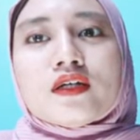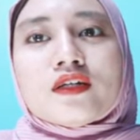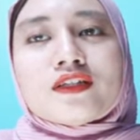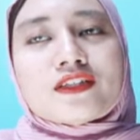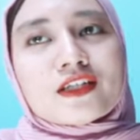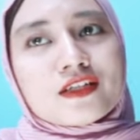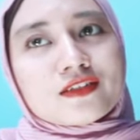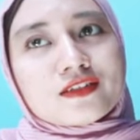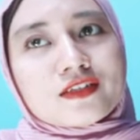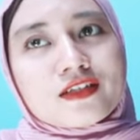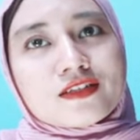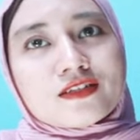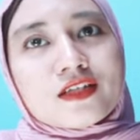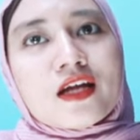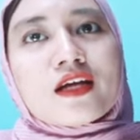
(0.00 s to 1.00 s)
such
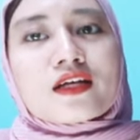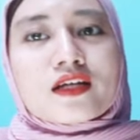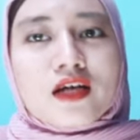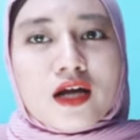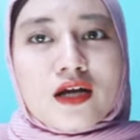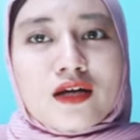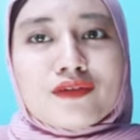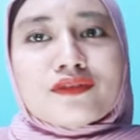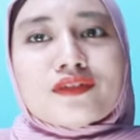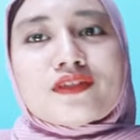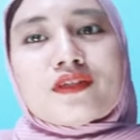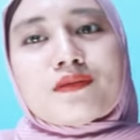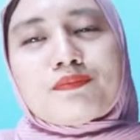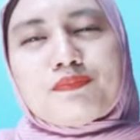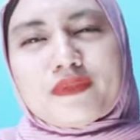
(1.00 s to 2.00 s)
as cows,
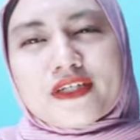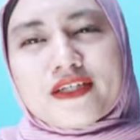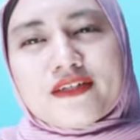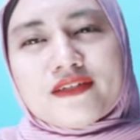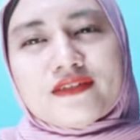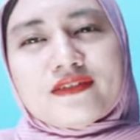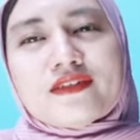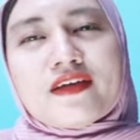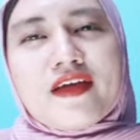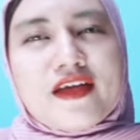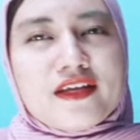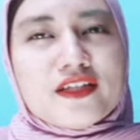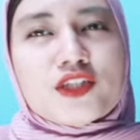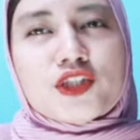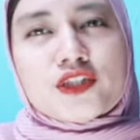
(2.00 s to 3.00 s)
pig,
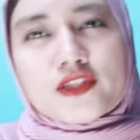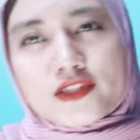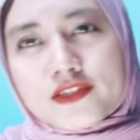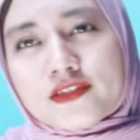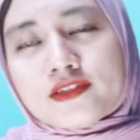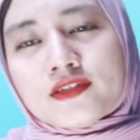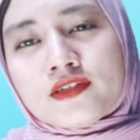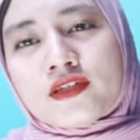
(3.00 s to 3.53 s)
and chicken.